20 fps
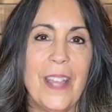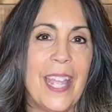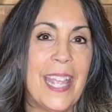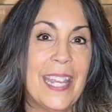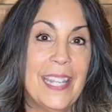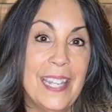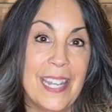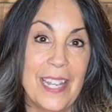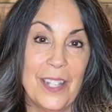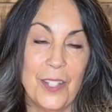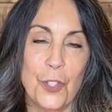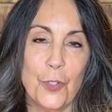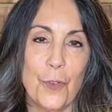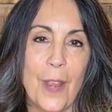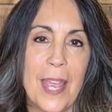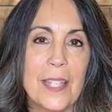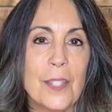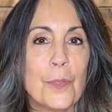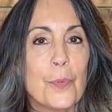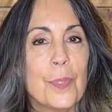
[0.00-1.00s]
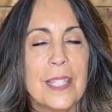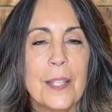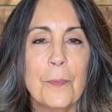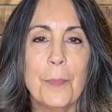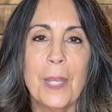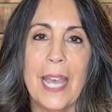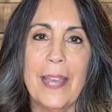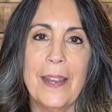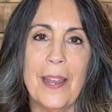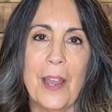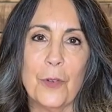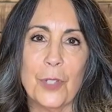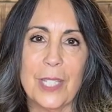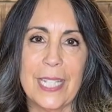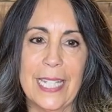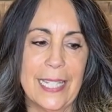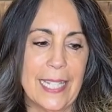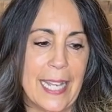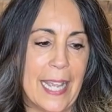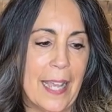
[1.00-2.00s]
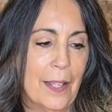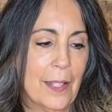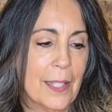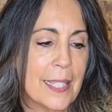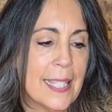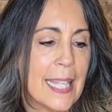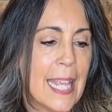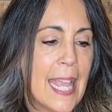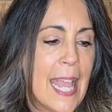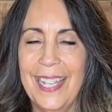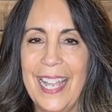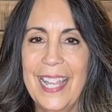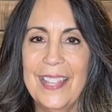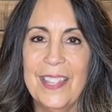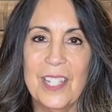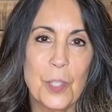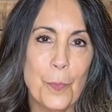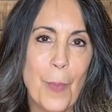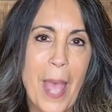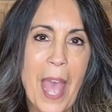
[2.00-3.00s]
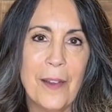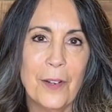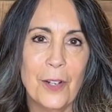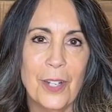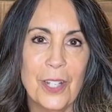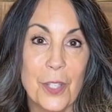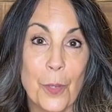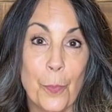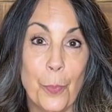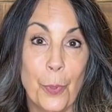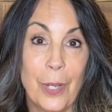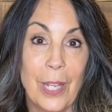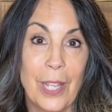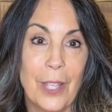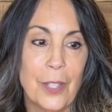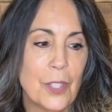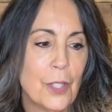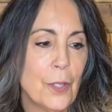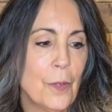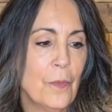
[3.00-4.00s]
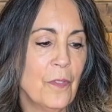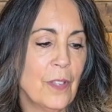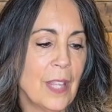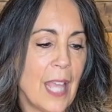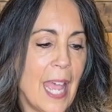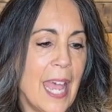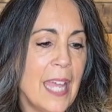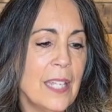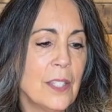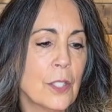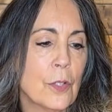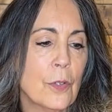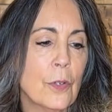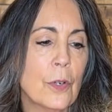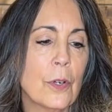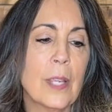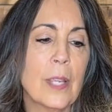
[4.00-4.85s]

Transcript: a knit dress with some cutout details. And this pattern is a pretty good dupe for the Atour